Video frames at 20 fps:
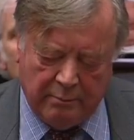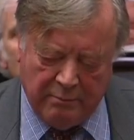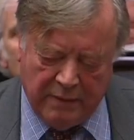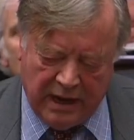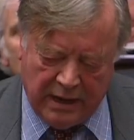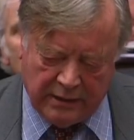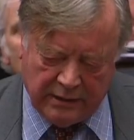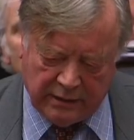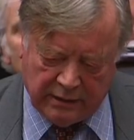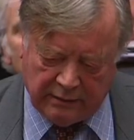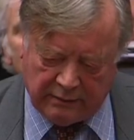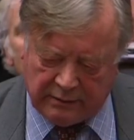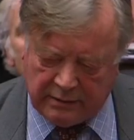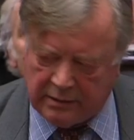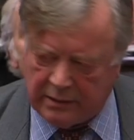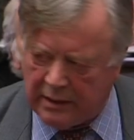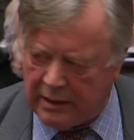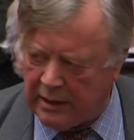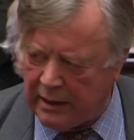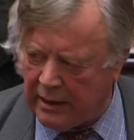the
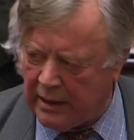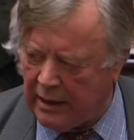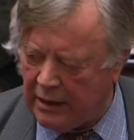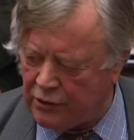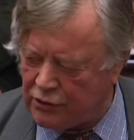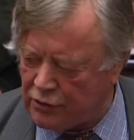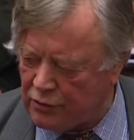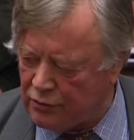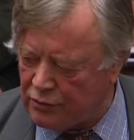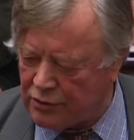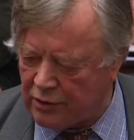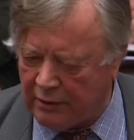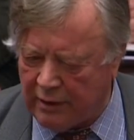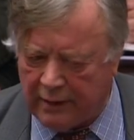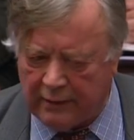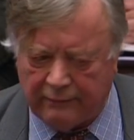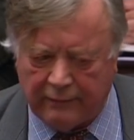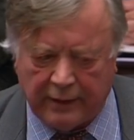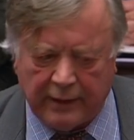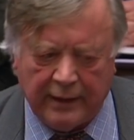immediate issues
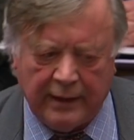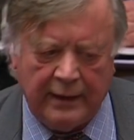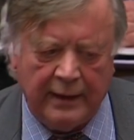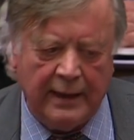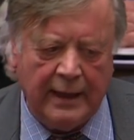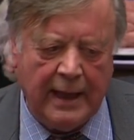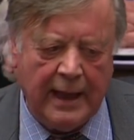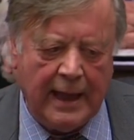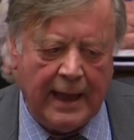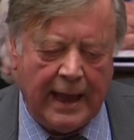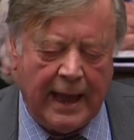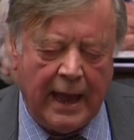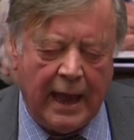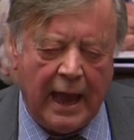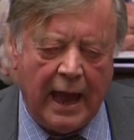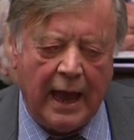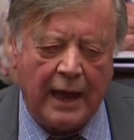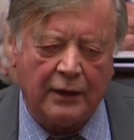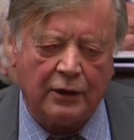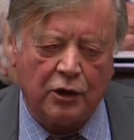are over,
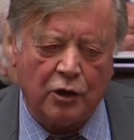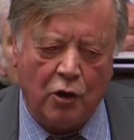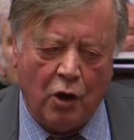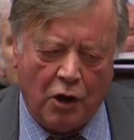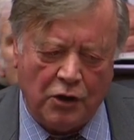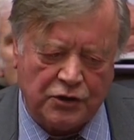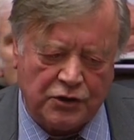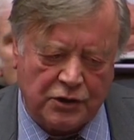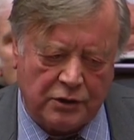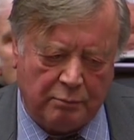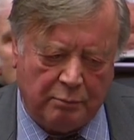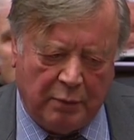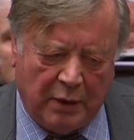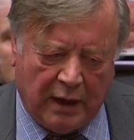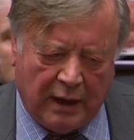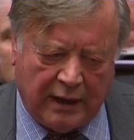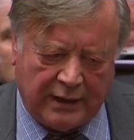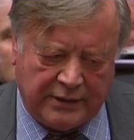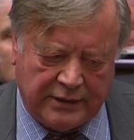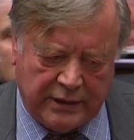a
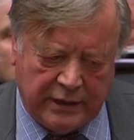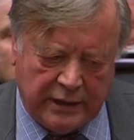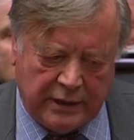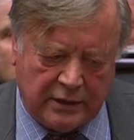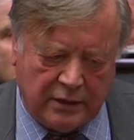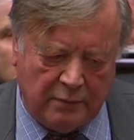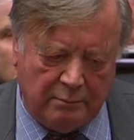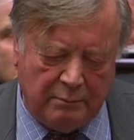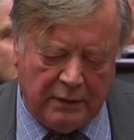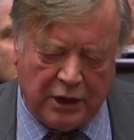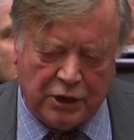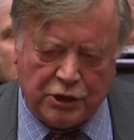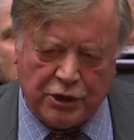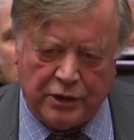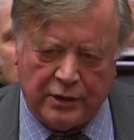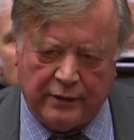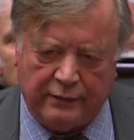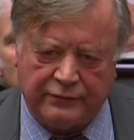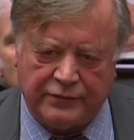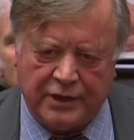cross-party
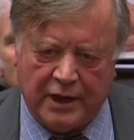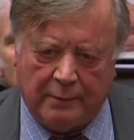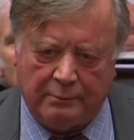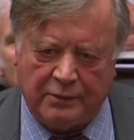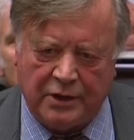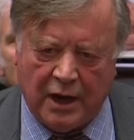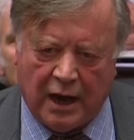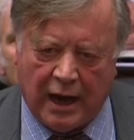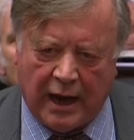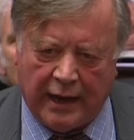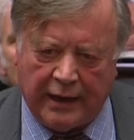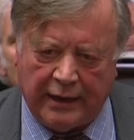commission of some